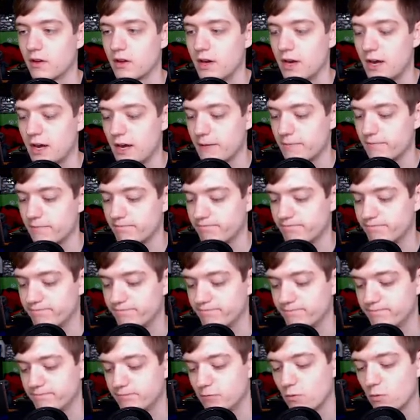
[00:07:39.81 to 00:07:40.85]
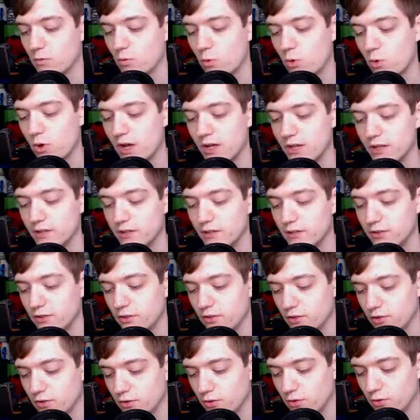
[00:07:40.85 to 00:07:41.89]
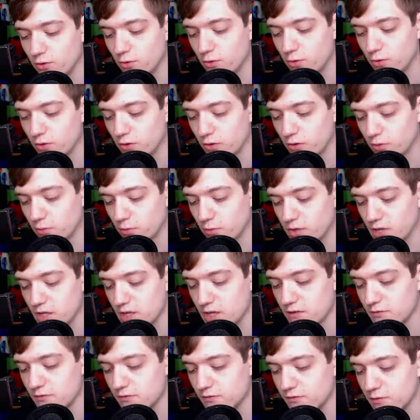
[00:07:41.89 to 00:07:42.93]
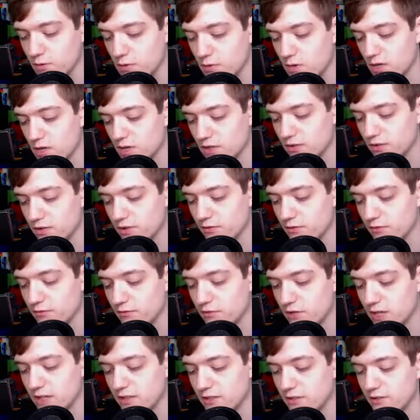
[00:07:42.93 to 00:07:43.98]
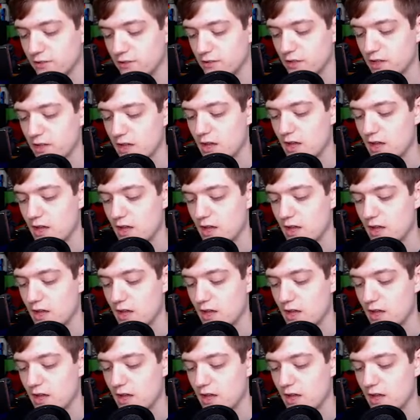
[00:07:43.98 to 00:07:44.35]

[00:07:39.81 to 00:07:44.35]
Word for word: All right. One, two, three, four to the front.